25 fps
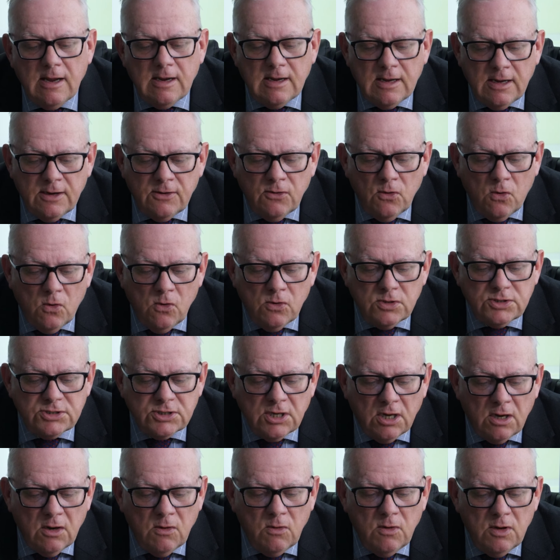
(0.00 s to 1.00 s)
and
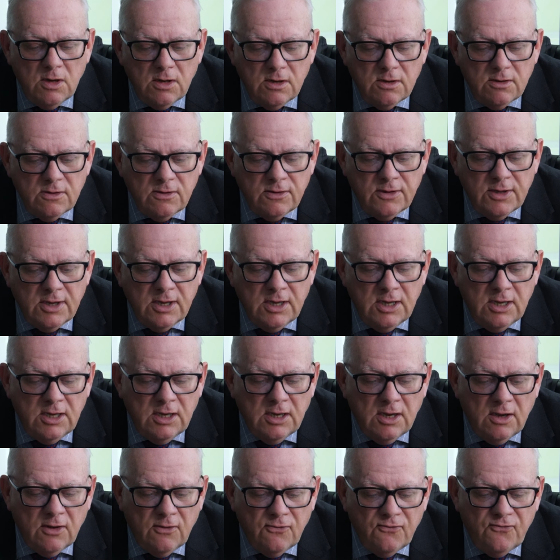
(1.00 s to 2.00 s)
also
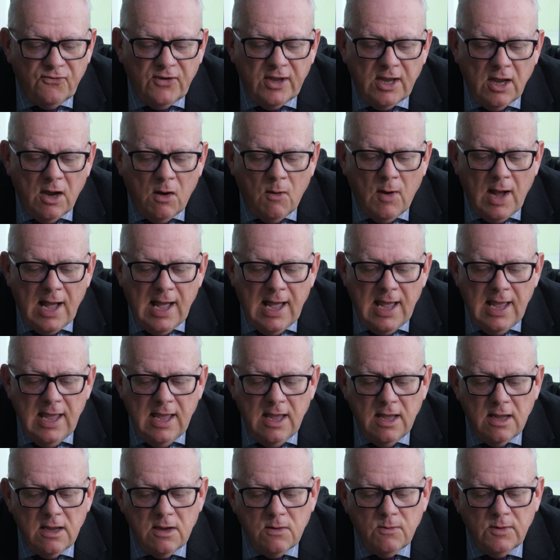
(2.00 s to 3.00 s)
the
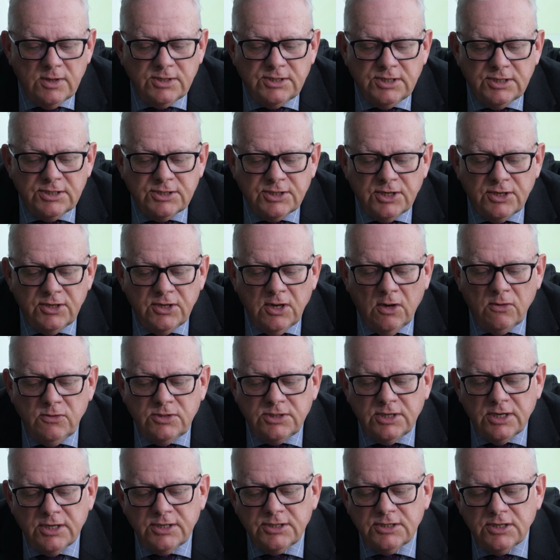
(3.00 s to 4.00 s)
VOA, which is the
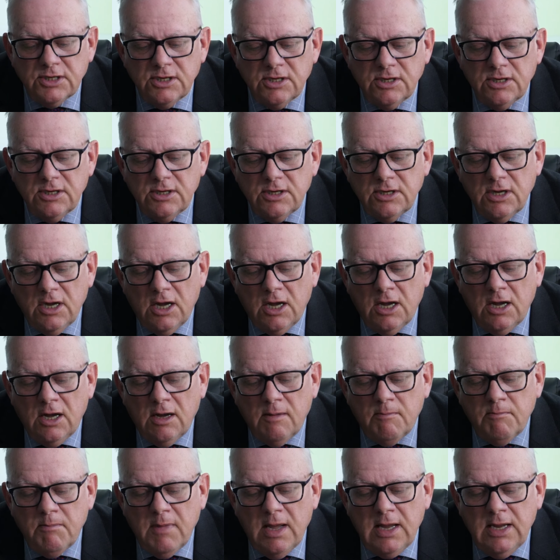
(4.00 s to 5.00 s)
notice
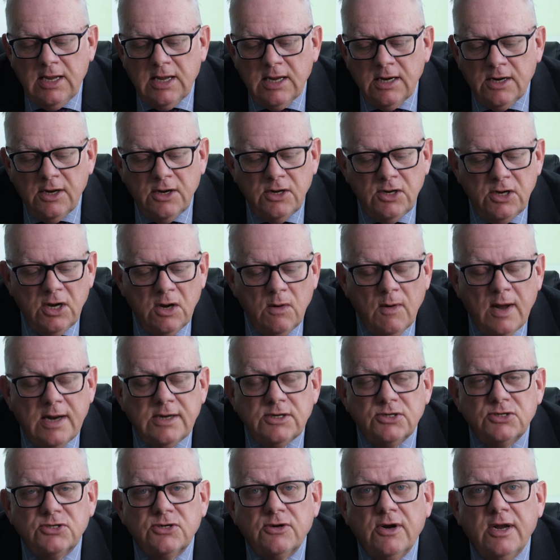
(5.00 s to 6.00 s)
making a new
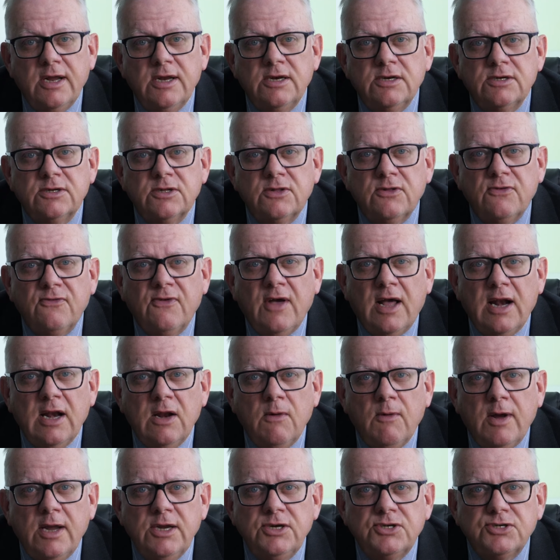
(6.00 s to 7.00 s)
entry into the
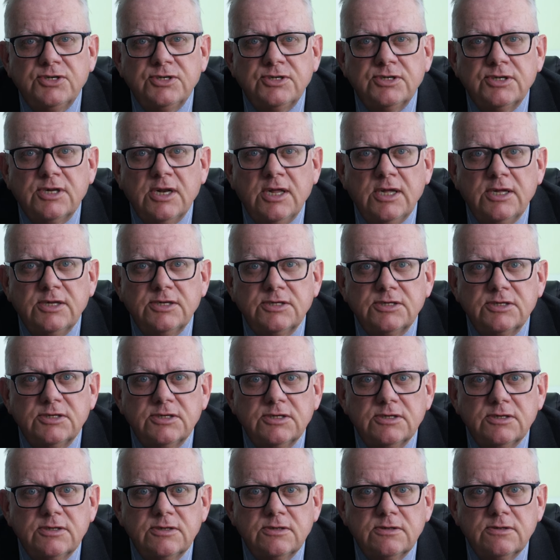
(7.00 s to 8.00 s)
valuations list.
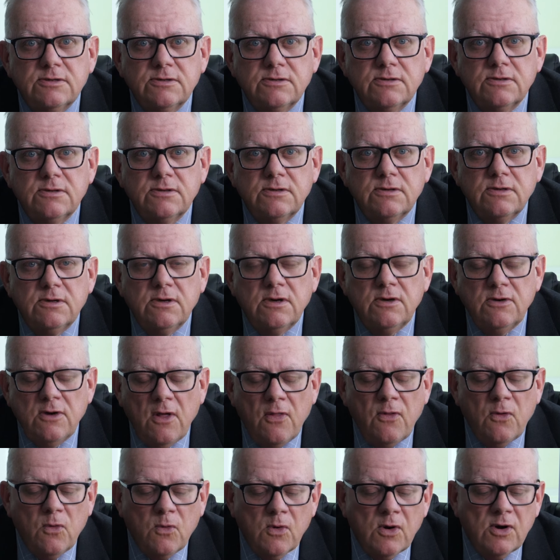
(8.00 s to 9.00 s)
In
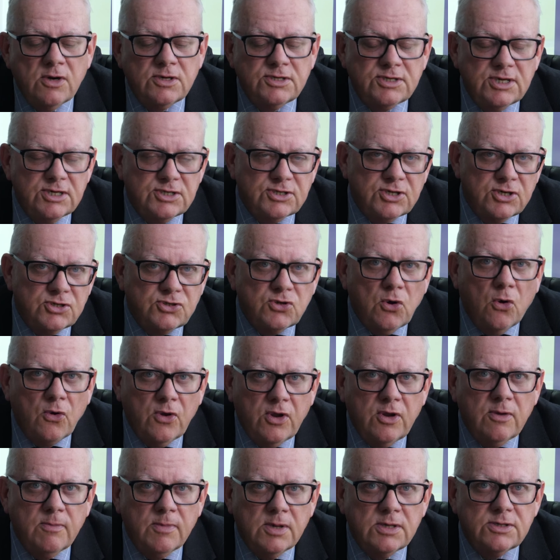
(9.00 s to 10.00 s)
other words, it's the
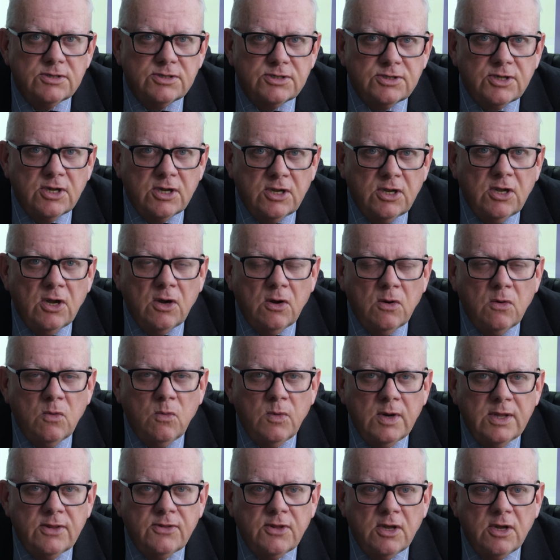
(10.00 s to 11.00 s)
documents that go
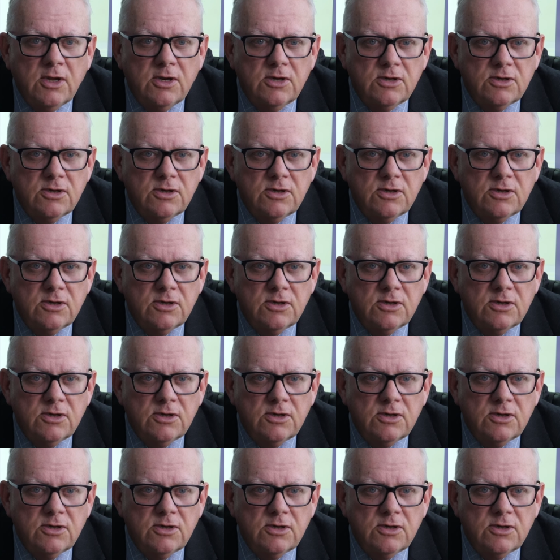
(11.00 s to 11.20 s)
with